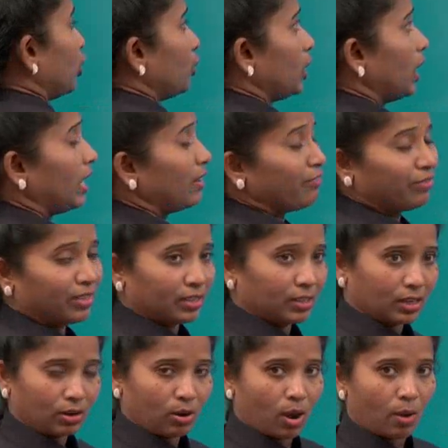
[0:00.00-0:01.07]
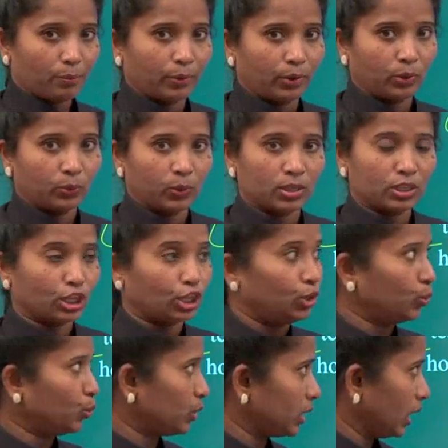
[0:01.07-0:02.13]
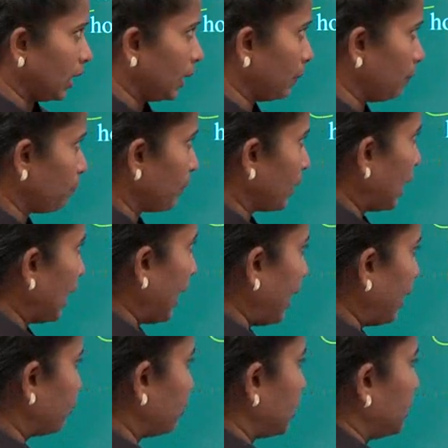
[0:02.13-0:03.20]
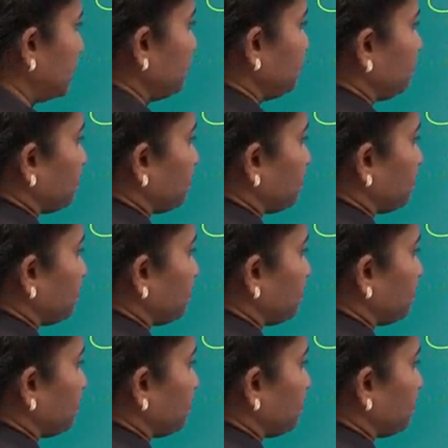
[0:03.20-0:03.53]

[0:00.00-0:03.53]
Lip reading: you have further compound words using ever.